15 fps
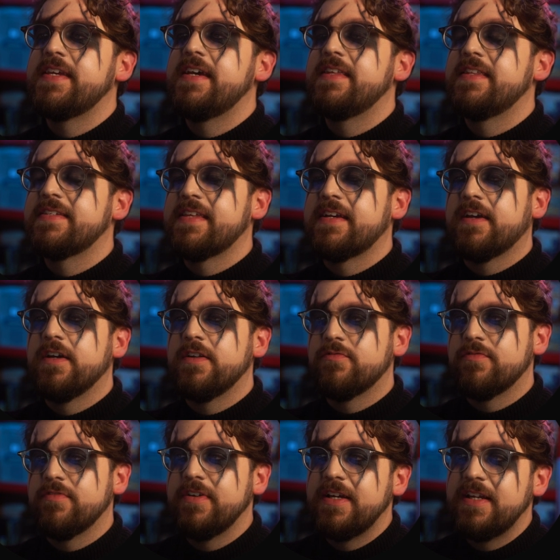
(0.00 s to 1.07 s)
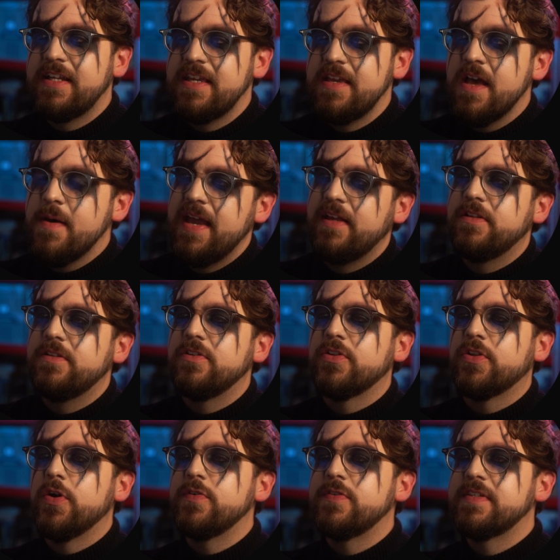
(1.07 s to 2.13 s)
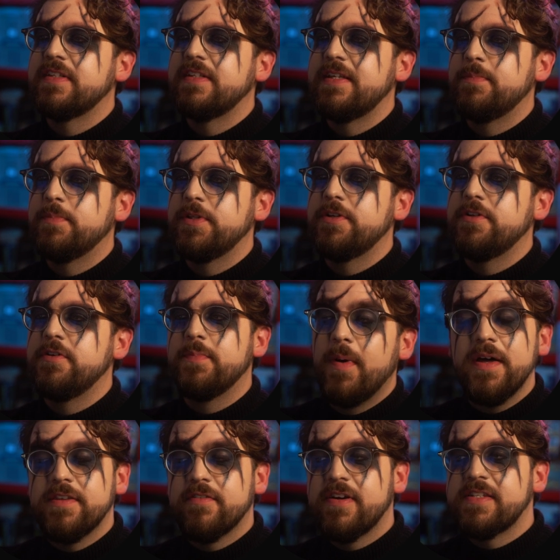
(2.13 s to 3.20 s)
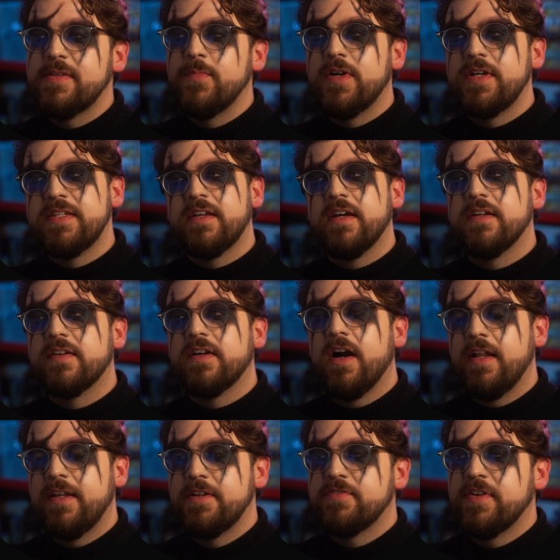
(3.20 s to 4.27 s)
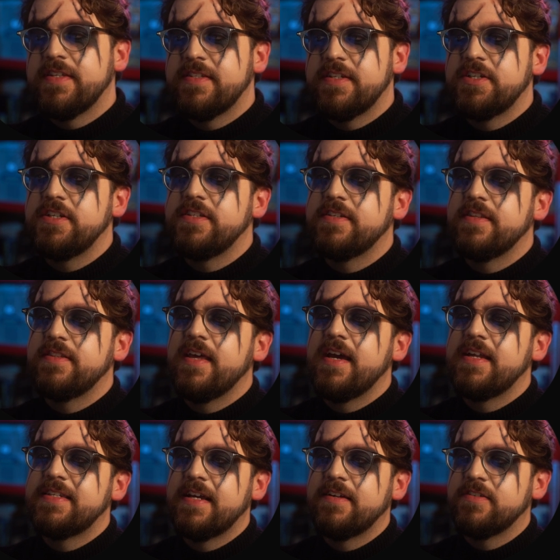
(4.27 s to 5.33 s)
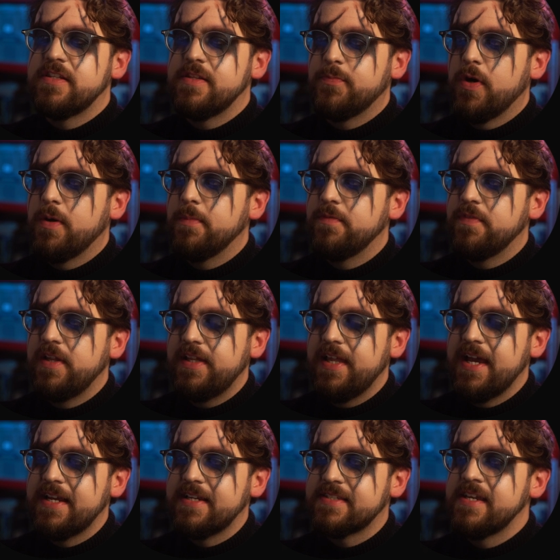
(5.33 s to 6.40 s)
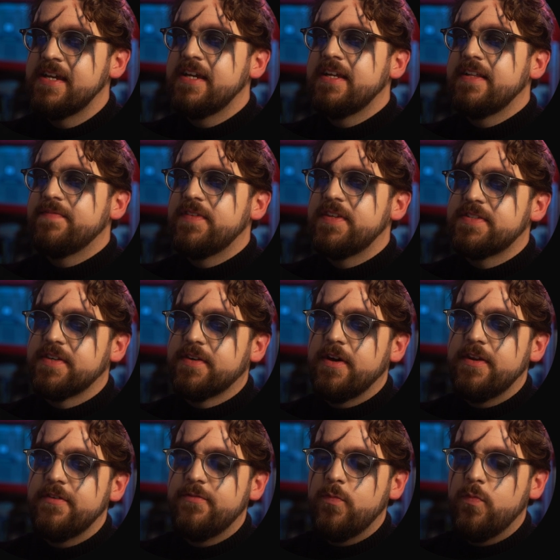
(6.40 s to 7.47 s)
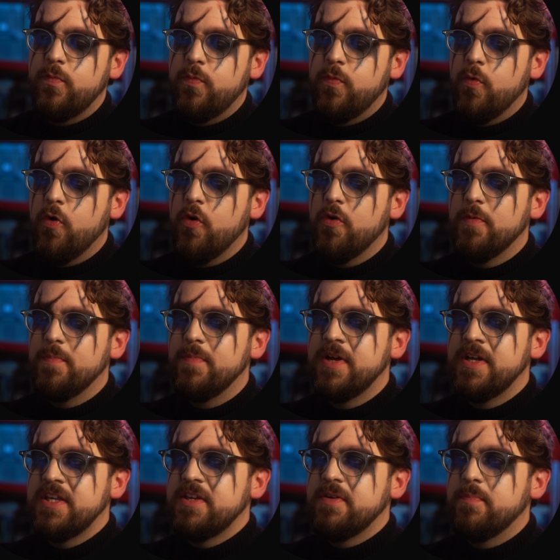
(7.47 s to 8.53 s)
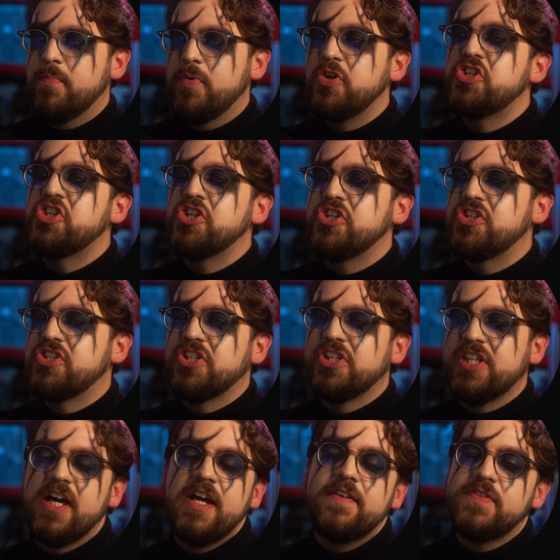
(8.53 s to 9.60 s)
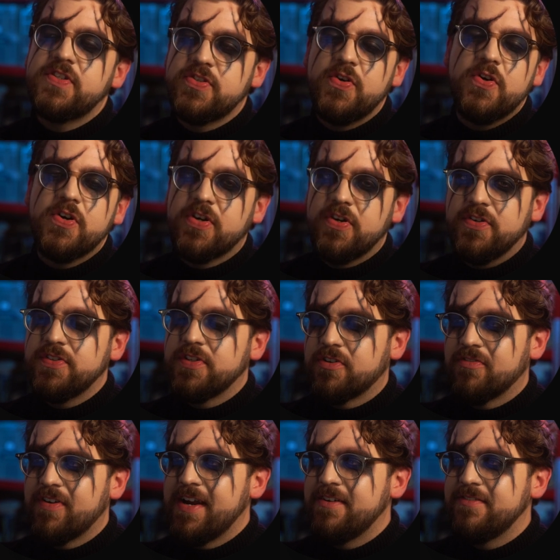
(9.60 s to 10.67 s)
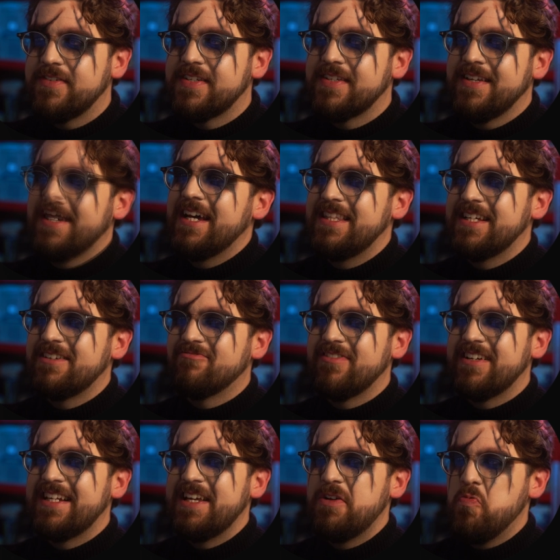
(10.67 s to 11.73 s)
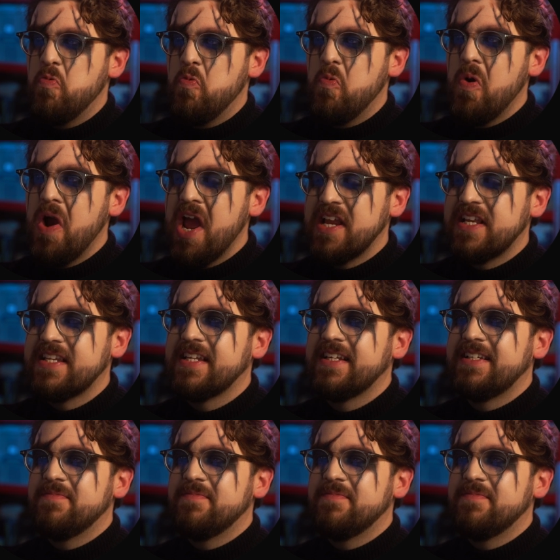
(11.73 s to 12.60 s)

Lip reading: here. There's that kind of really pale, ghostly blue, but there are some nice kind of color transitions in there down to the bottom of the legs. There's the kind of warm, butchered livestock on the ground, and they're really wet,